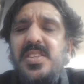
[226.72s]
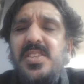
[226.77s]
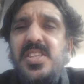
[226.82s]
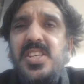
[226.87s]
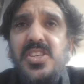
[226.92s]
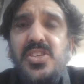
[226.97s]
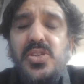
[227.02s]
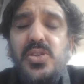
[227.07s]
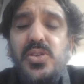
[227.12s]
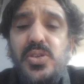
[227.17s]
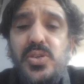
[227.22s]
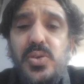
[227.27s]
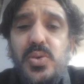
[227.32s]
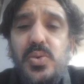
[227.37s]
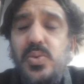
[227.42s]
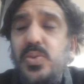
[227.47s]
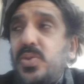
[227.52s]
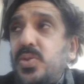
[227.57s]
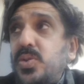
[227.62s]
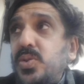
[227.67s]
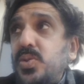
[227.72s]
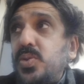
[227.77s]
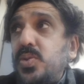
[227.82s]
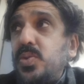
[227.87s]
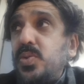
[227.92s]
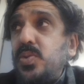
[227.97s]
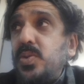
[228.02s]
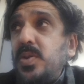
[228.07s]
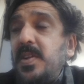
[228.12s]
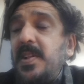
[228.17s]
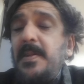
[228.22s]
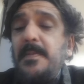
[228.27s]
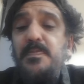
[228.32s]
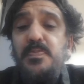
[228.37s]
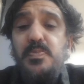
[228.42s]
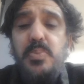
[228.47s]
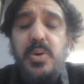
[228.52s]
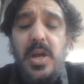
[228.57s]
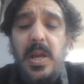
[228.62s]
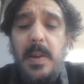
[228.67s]
teaches you to
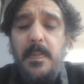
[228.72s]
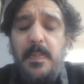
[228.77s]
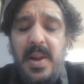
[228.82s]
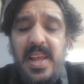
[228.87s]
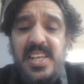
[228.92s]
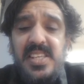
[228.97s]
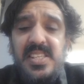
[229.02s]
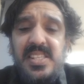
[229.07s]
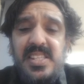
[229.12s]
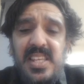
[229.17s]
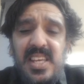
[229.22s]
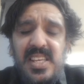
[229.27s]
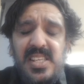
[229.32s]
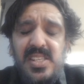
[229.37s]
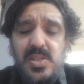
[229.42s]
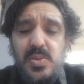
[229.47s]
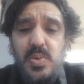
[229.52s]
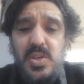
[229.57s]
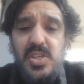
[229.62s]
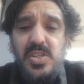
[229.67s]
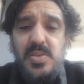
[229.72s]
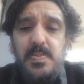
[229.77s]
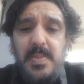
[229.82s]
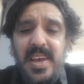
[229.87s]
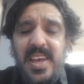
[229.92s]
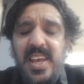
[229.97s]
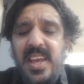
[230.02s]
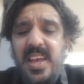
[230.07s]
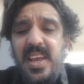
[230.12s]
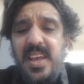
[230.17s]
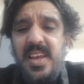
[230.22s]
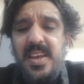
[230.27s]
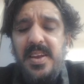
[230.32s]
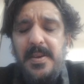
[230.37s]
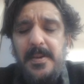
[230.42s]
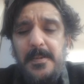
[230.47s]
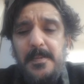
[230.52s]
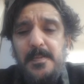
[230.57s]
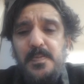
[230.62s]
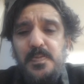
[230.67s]
put in place things which
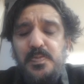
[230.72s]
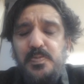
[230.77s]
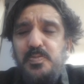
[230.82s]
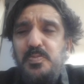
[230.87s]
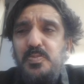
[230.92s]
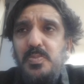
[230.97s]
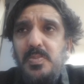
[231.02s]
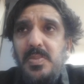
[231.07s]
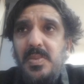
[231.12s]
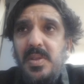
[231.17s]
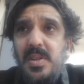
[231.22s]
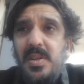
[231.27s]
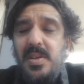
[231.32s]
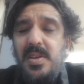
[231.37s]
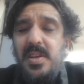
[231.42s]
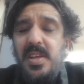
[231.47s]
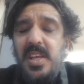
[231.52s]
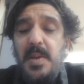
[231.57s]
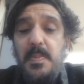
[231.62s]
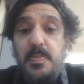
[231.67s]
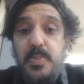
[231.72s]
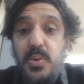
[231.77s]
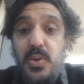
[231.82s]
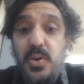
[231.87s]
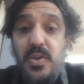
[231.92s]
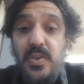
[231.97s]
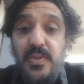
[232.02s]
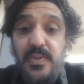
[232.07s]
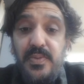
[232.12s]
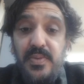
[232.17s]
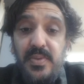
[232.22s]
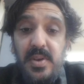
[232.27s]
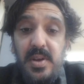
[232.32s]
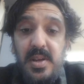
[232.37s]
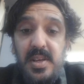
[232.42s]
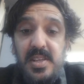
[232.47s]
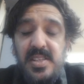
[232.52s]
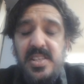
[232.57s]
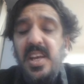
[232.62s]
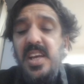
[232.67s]
may
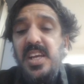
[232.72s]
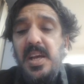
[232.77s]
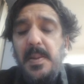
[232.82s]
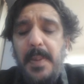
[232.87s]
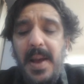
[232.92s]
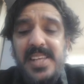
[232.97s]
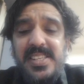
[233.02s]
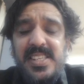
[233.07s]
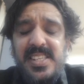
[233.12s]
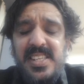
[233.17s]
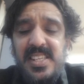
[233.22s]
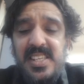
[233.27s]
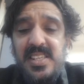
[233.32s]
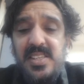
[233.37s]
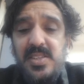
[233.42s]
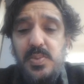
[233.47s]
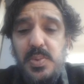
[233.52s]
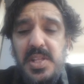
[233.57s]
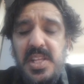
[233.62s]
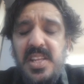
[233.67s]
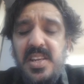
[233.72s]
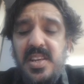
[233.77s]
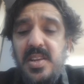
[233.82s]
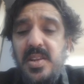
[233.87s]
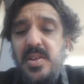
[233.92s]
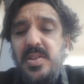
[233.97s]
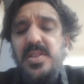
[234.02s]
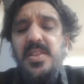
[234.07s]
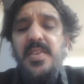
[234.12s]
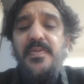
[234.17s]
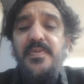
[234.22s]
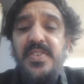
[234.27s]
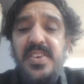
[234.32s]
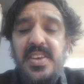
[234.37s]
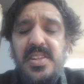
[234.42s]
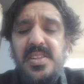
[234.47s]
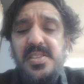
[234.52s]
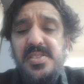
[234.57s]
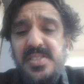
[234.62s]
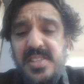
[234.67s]
improve certain capacities within the
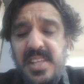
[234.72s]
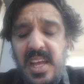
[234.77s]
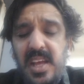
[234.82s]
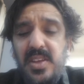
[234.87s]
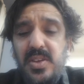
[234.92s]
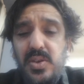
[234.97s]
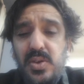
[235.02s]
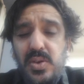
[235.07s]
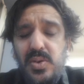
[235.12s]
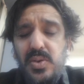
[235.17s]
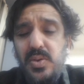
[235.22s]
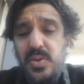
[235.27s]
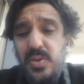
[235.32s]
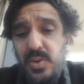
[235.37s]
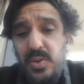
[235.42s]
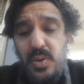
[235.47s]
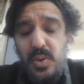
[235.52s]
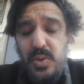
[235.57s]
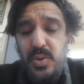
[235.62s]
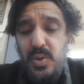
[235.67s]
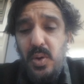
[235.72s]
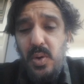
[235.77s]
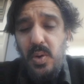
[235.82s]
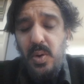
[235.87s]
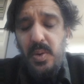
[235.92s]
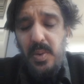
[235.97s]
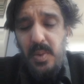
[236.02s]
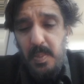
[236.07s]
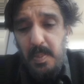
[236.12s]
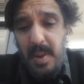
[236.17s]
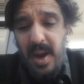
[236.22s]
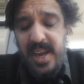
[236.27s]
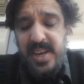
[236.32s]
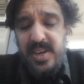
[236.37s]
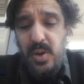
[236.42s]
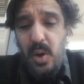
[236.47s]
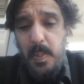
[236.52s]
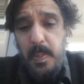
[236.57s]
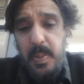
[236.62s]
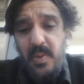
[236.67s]
fields that your
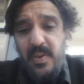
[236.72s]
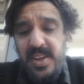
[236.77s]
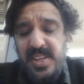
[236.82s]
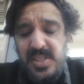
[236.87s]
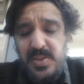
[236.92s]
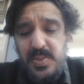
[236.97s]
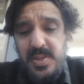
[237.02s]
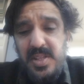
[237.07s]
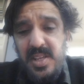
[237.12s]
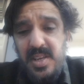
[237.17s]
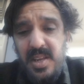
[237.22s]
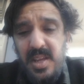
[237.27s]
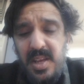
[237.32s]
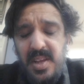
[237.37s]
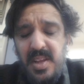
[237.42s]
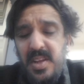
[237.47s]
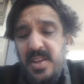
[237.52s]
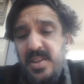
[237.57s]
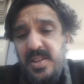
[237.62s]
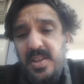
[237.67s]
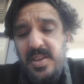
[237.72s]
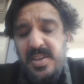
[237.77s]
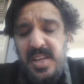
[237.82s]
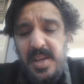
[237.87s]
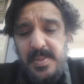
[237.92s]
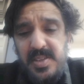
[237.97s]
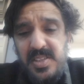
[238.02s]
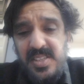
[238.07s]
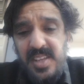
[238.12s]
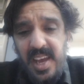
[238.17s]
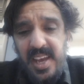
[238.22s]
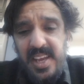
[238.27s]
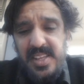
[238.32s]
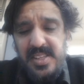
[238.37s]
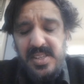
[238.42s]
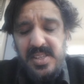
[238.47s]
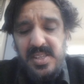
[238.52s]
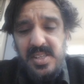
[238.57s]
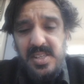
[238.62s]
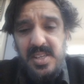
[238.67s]
mind operates within, in terms of
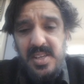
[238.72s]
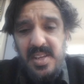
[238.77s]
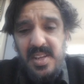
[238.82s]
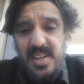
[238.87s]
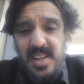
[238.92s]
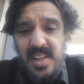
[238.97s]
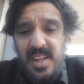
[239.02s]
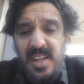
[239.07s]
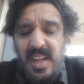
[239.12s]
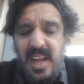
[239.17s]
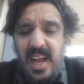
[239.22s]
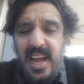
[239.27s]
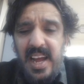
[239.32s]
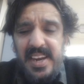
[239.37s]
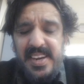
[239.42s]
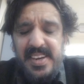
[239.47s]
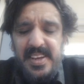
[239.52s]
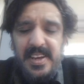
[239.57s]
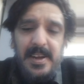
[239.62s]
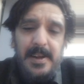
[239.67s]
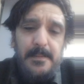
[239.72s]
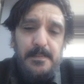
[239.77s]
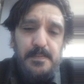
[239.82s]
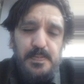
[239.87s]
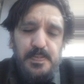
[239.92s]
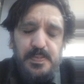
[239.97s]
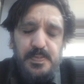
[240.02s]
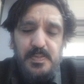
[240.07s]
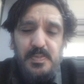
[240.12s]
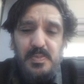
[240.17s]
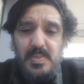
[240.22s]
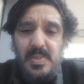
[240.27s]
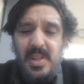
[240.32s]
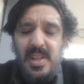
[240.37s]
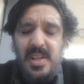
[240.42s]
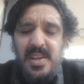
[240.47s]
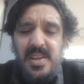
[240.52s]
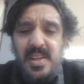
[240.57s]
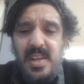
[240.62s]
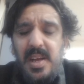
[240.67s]
science. And
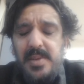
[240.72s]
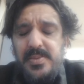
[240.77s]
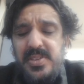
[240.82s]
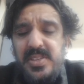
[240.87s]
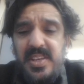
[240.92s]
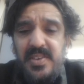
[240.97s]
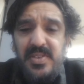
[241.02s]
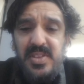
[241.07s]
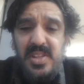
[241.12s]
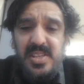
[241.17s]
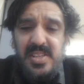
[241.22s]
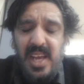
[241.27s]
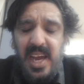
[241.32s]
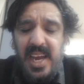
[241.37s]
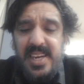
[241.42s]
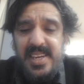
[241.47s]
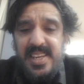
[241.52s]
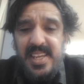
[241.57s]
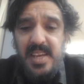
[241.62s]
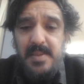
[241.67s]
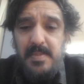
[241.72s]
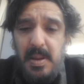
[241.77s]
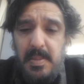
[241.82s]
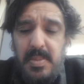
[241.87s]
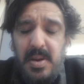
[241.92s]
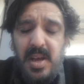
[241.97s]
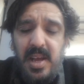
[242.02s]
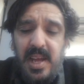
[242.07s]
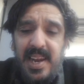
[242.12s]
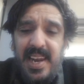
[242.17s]
just giving this idea. Remember,